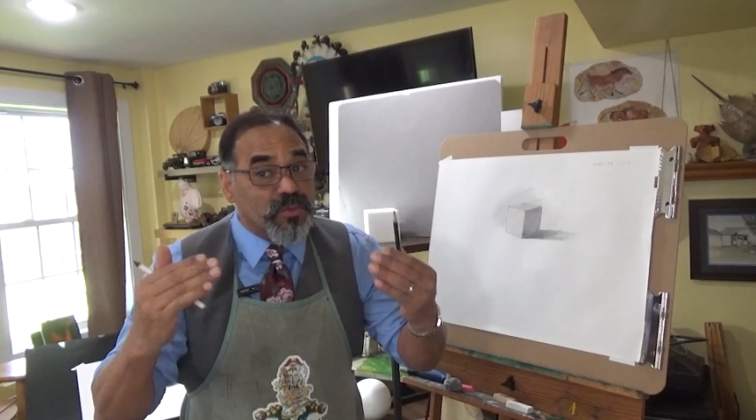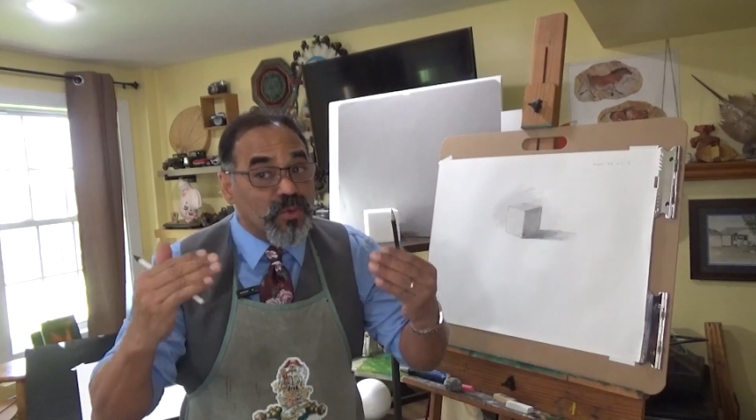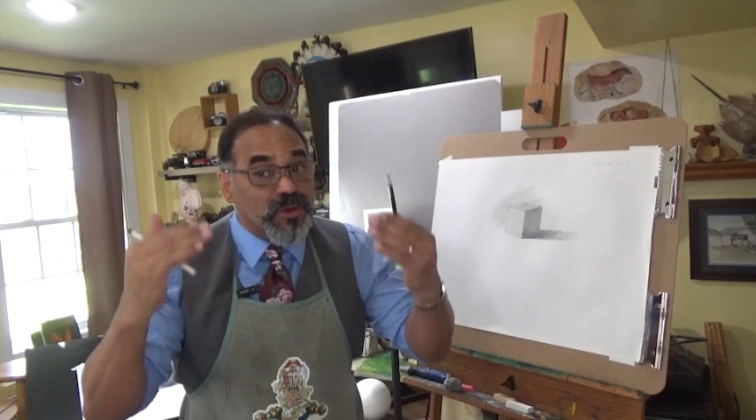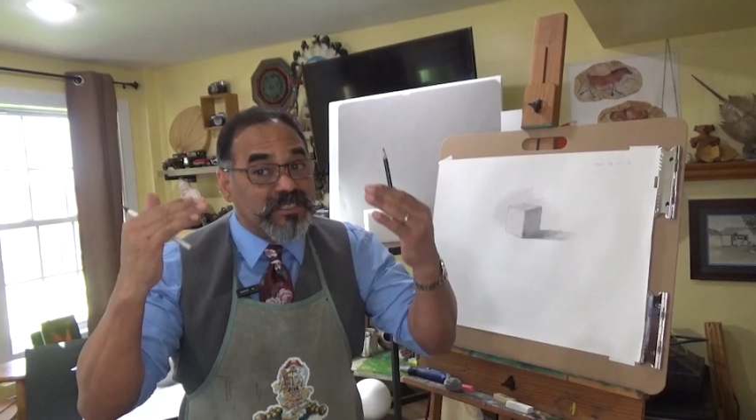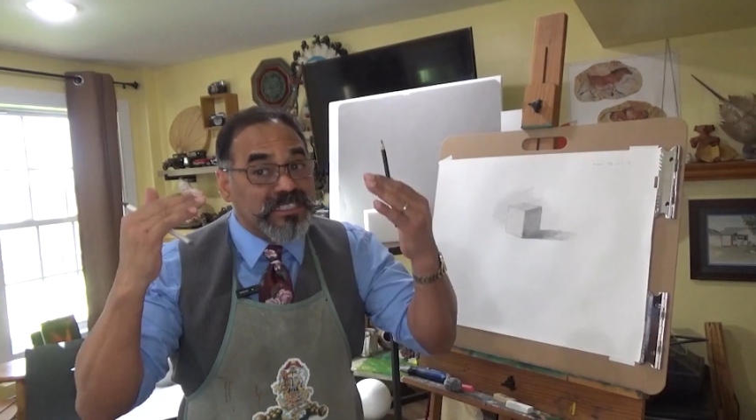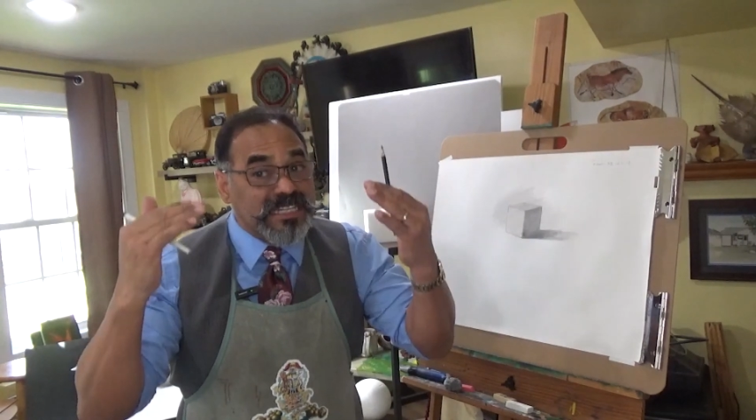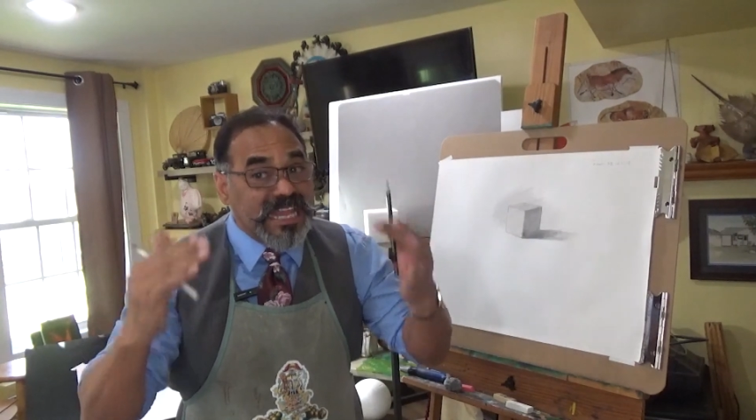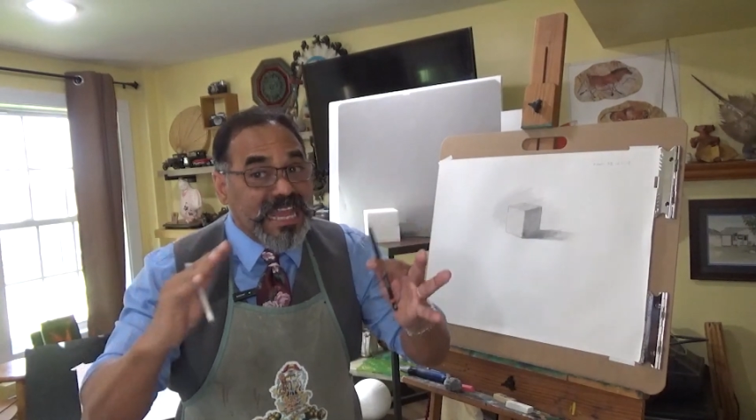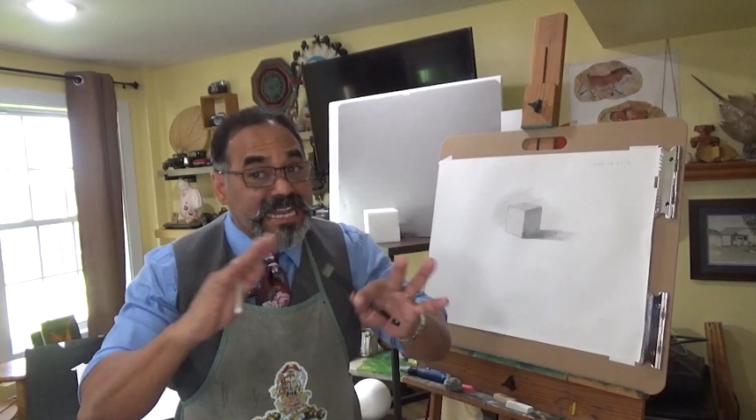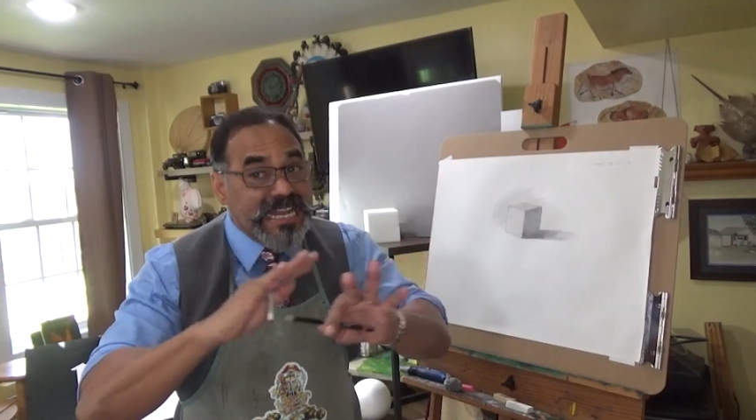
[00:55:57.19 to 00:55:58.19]
utter the
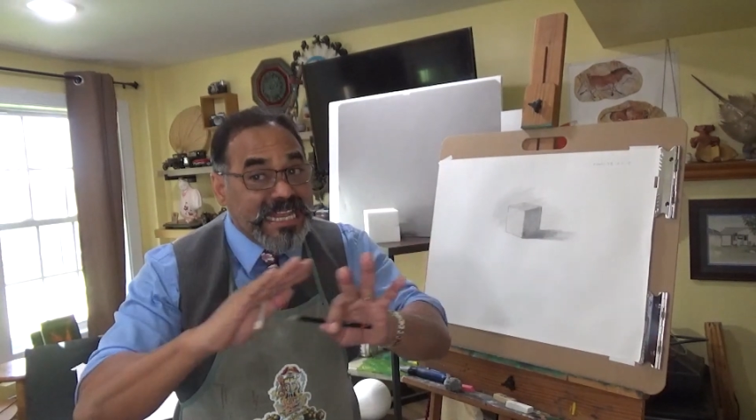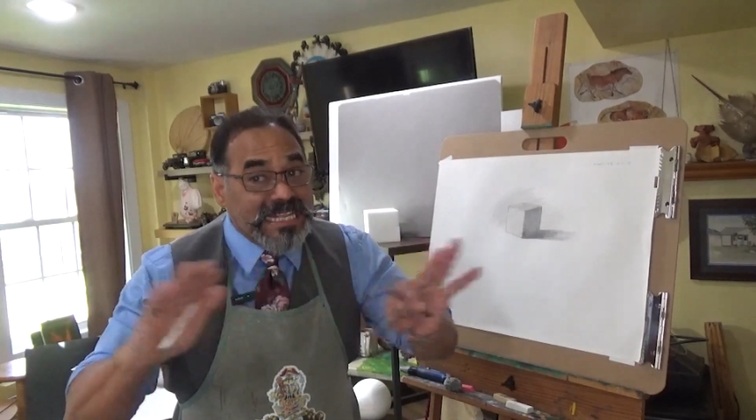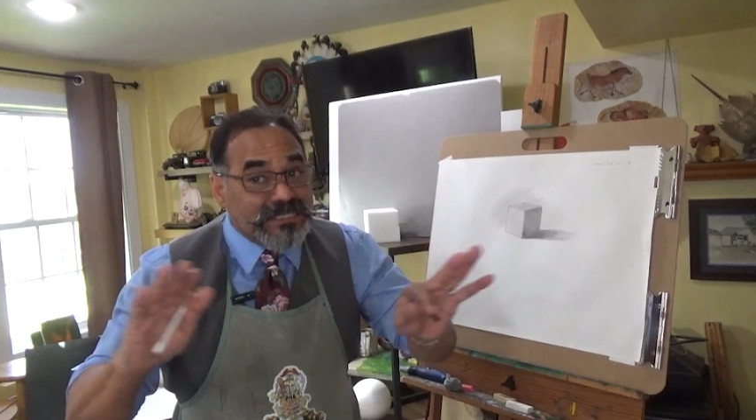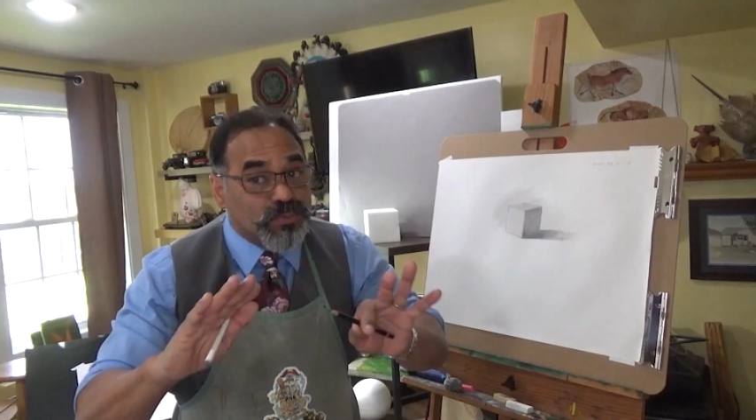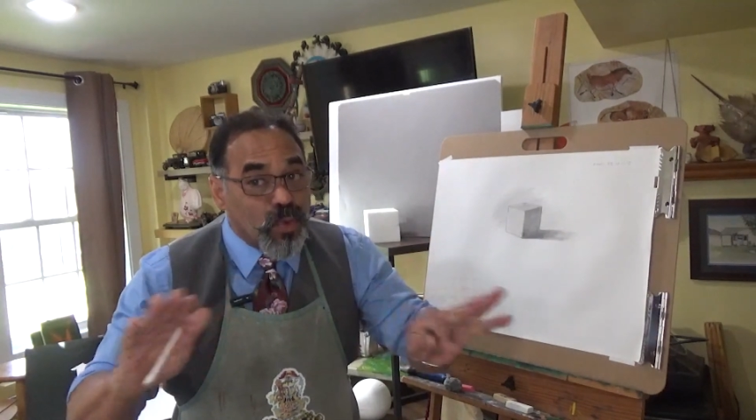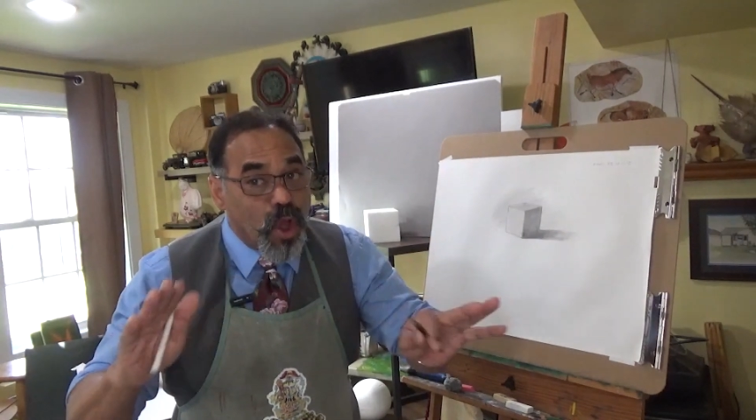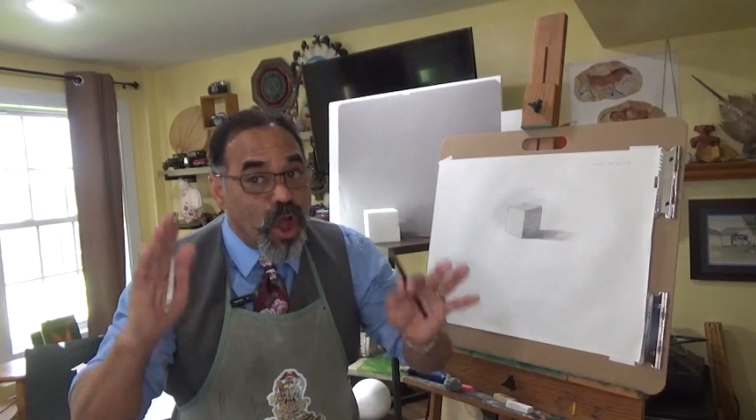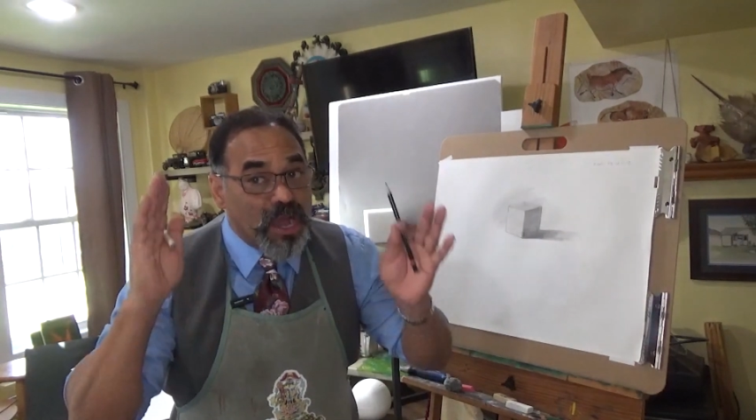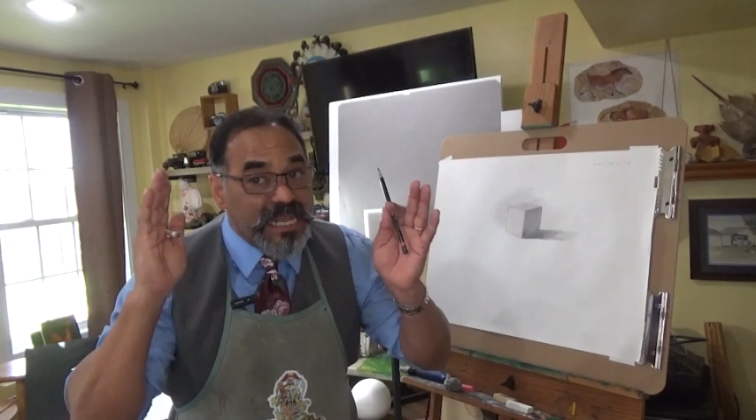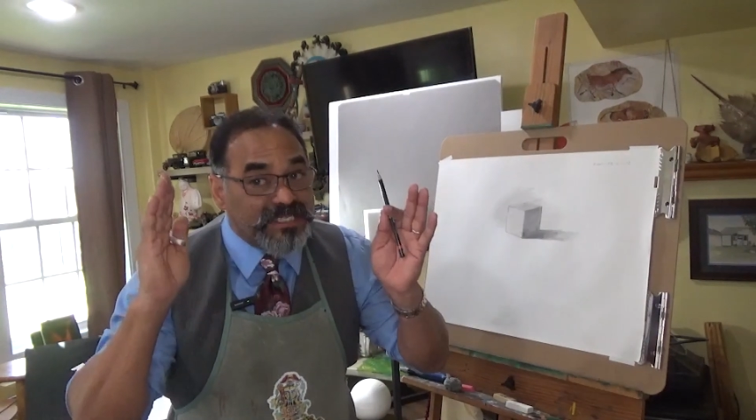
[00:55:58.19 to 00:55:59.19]
words lead, it's
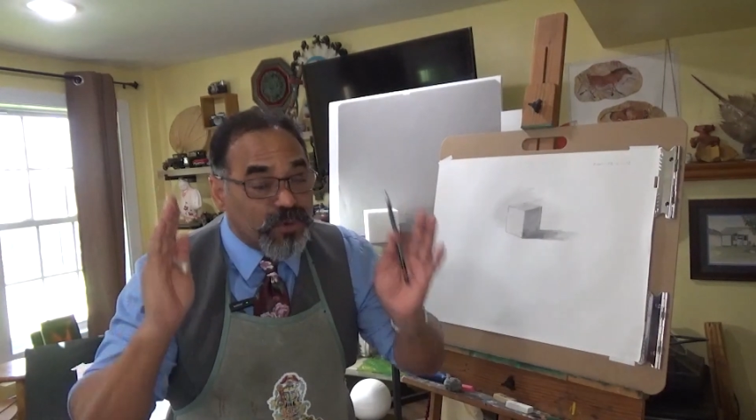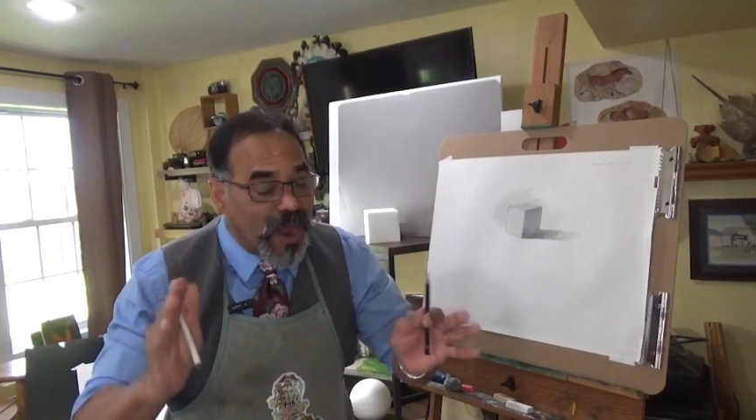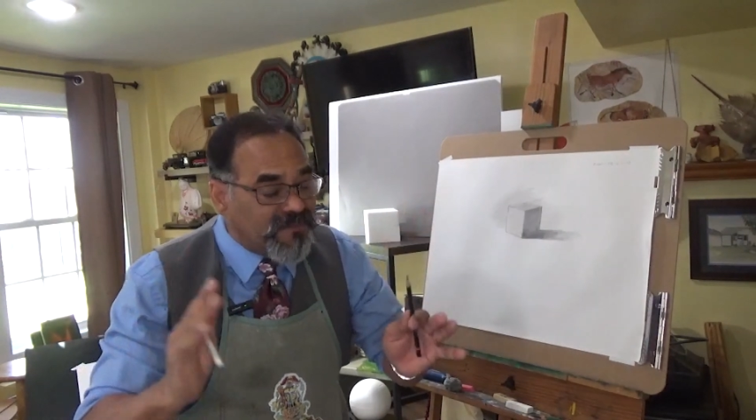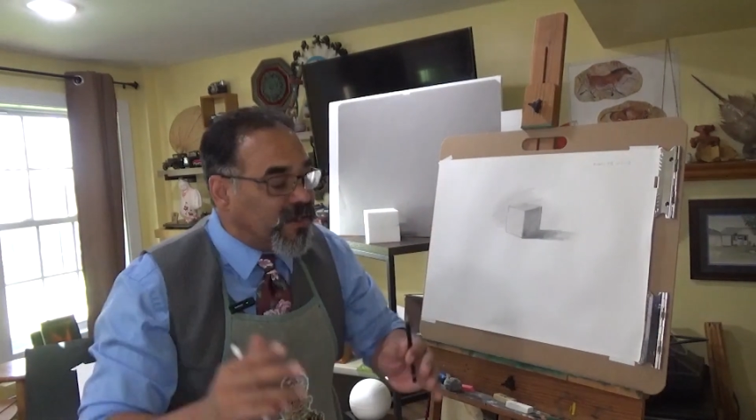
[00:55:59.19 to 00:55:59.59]
wrong. It's